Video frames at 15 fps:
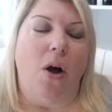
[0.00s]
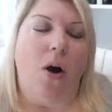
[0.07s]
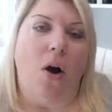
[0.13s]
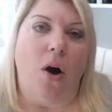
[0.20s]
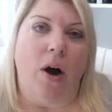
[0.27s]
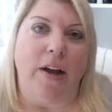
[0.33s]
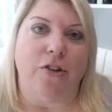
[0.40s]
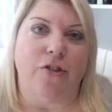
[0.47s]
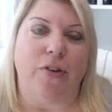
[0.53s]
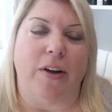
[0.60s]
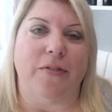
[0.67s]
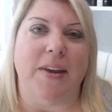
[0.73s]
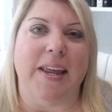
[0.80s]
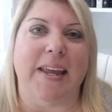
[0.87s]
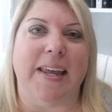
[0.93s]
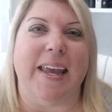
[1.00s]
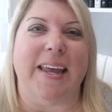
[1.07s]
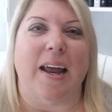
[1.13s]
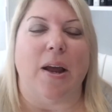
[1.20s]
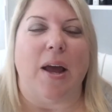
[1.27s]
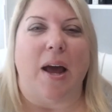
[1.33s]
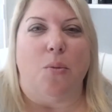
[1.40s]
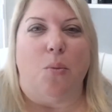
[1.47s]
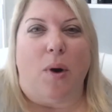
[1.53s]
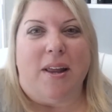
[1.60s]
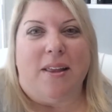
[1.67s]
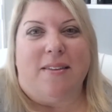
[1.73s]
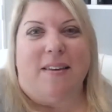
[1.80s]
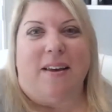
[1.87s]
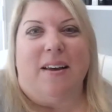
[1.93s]
on Travniki, and I
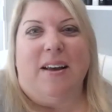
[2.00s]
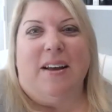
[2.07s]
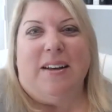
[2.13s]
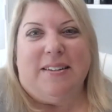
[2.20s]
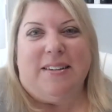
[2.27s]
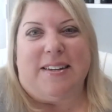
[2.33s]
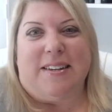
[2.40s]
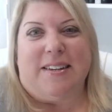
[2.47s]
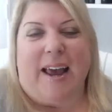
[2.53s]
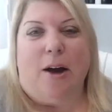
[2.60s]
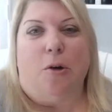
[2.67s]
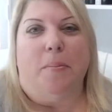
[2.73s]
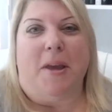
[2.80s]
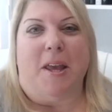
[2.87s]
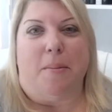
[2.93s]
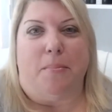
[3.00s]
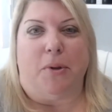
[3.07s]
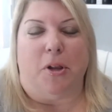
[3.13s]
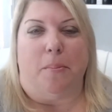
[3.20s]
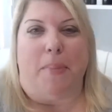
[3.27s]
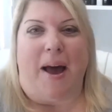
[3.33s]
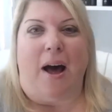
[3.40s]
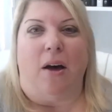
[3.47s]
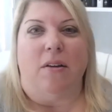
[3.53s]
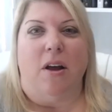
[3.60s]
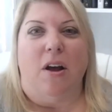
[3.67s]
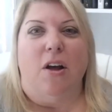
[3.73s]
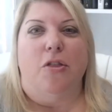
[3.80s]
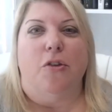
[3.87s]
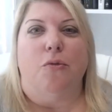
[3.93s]
wanted to tell people about
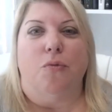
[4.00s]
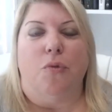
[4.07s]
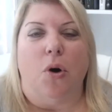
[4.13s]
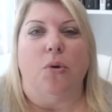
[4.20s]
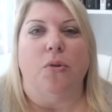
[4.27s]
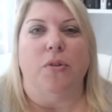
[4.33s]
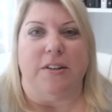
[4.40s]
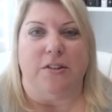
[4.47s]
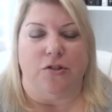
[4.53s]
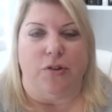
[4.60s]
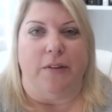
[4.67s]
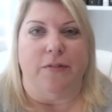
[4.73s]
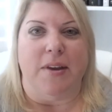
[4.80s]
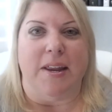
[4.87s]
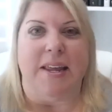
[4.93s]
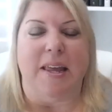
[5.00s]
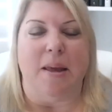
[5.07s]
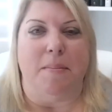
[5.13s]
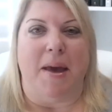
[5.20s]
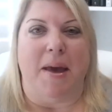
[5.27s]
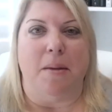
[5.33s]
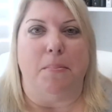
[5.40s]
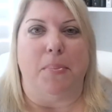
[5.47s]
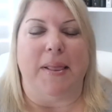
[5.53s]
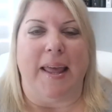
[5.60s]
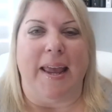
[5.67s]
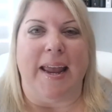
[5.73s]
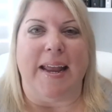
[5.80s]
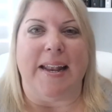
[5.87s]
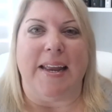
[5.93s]
the role these Travniki men
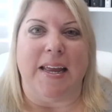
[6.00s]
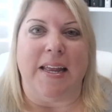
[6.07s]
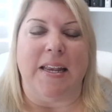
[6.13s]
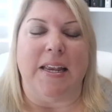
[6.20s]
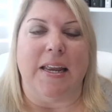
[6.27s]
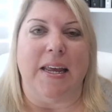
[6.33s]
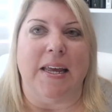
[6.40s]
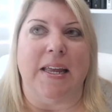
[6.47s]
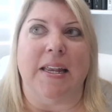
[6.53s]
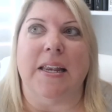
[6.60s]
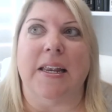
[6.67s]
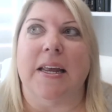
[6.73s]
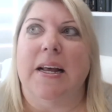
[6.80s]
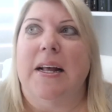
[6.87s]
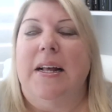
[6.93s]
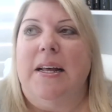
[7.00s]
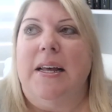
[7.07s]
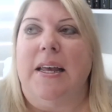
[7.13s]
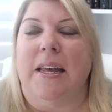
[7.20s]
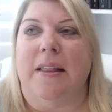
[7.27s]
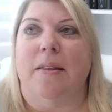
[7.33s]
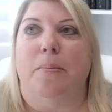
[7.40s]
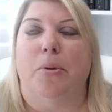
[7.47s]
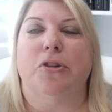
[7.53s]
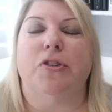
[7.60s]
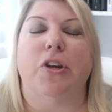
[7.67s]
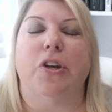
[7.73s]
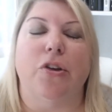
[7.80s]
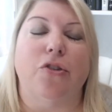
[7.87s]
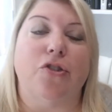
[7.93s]
played in the
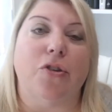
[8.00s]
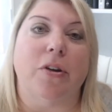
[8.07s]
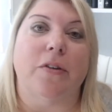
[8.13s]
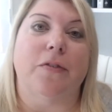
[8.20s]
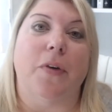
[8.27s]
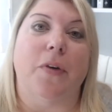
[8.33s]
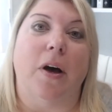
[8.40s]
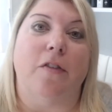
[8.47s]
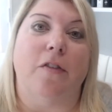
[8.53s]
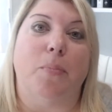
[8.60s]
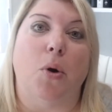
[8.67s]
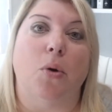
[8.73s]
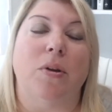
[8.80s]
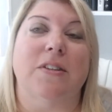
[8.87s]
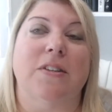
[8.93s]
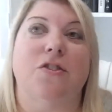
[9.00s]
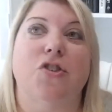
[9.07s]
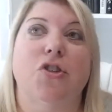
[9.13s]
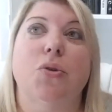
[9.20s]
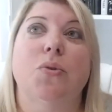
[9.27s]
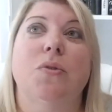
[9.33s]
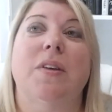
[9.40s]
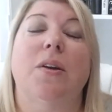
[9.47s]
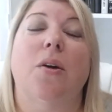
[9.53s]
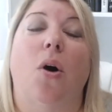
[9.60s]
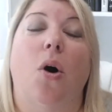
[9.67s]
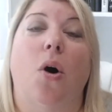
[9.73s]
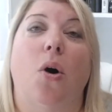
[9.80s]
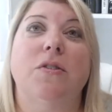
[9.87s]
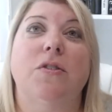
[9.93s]
persecution of Poland's Jews, and
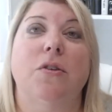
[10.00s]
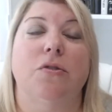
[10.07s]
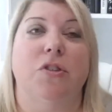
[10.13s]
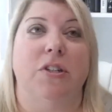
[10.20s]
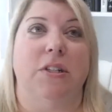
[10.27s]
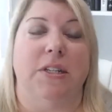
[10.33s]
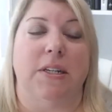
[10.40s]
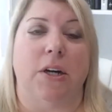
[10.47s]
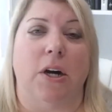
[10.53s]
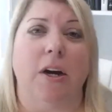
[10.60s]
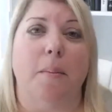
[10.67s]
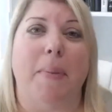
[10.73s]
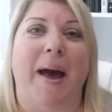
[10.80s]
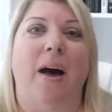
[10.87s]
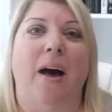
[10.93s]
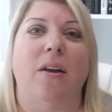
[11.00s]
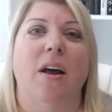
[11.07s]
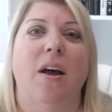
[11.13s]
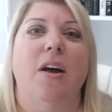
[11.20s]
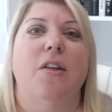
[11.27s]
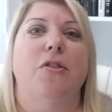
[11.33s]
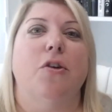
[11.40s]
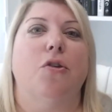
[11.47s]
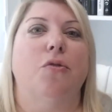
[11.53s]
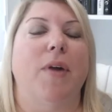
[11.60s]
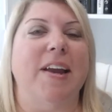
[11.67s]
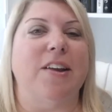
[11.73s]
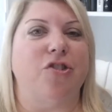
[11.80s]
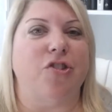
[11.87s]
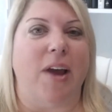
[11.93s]
also to talk about the
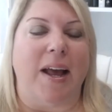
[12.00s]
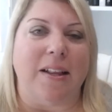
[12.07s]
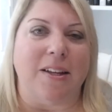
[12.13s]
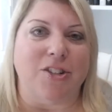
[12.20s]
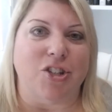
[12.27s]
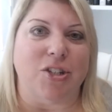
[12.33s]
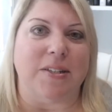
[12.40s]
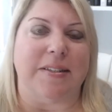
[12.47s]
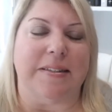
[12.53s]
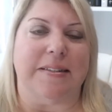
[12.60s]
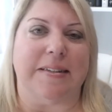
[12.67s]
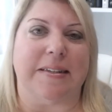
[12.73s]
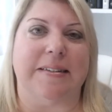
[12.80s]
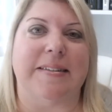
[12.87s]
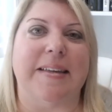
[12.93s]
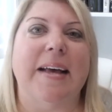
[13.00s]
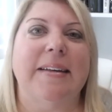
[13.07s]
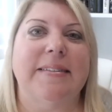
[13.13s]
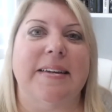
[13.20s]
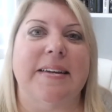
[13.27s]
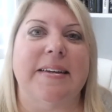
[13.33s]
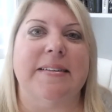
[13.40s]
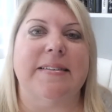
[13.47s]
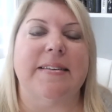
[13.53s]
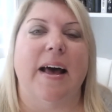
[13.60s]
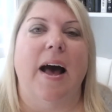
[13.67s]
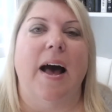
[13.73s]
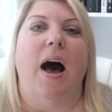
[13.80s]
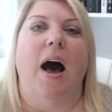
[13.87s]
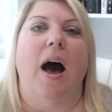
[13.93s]
great challenges and successes
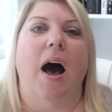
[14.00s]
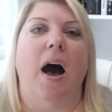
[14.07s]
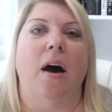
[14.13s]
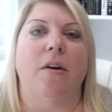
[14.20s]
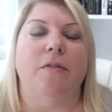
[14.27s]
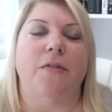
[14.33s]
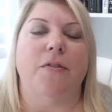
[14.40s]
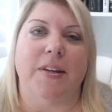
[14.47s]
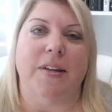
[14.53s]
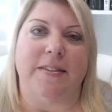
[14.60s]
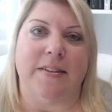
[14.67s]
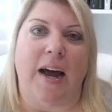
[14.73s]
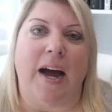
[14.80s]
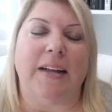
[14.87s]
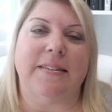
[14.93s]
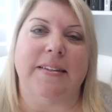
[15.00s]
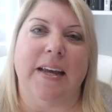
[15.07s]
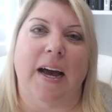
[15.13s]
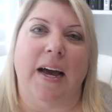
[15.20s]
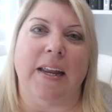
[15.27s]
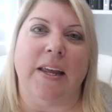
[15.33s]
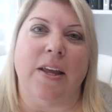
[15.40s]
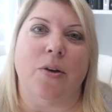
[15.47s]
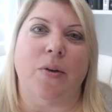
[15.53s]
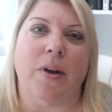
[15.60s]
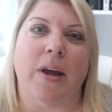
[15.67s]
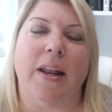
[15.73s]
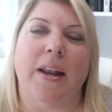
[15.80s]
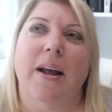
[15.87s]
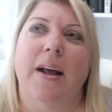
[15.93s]
of this Nazi hunting
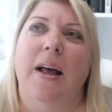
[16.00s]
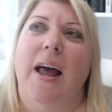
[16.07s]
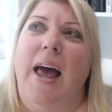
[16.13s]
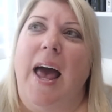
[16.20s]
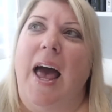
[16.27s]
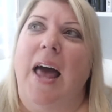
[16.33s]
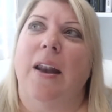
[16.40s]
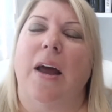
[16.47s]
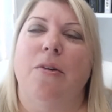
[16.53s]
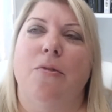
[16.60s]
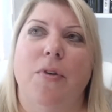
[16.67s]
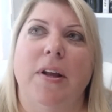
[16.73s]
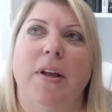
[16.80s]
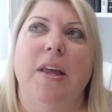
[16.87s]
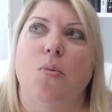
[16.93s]
unit. And I really